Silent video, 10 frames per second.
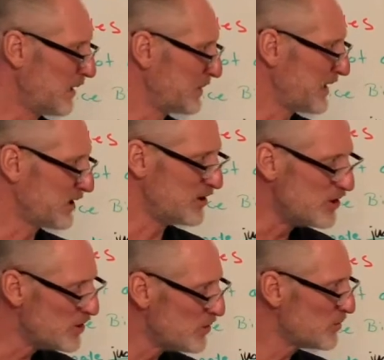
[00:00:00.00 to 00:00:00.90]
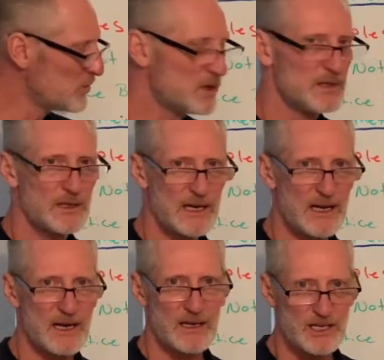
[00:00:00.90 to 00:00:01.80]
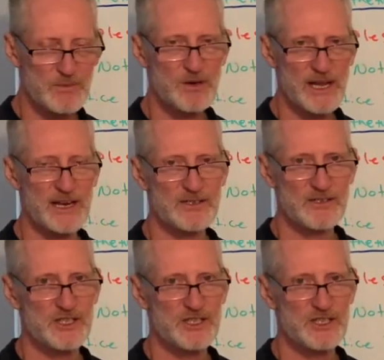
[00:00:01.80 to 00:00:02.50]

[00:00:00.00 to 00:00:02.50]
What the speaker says: Get a new communication